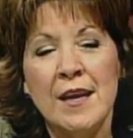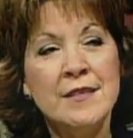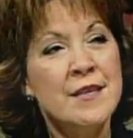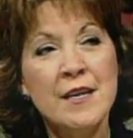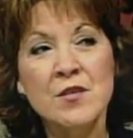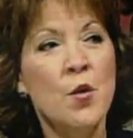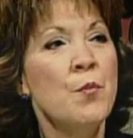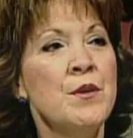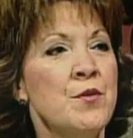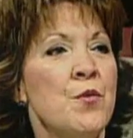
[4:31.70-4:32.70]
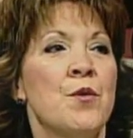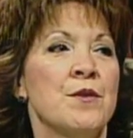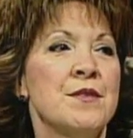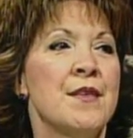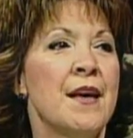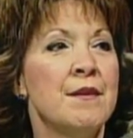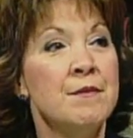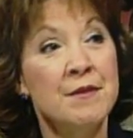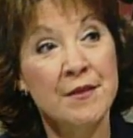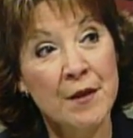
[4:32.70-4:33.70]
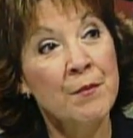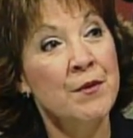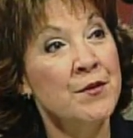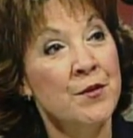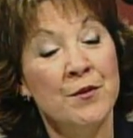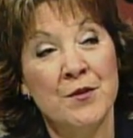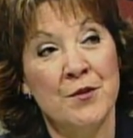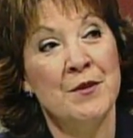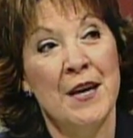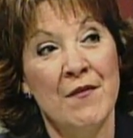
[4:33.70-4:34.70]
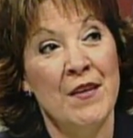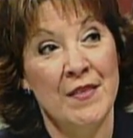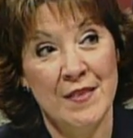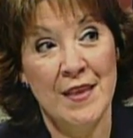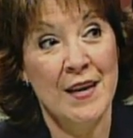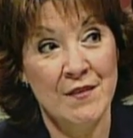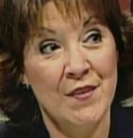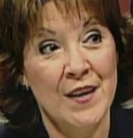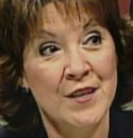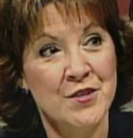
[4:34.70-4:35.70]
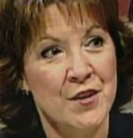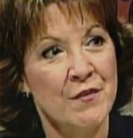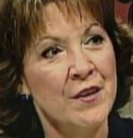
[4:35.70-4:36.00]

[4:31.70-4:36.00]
It does open doors that some musicals don't have that advantage of.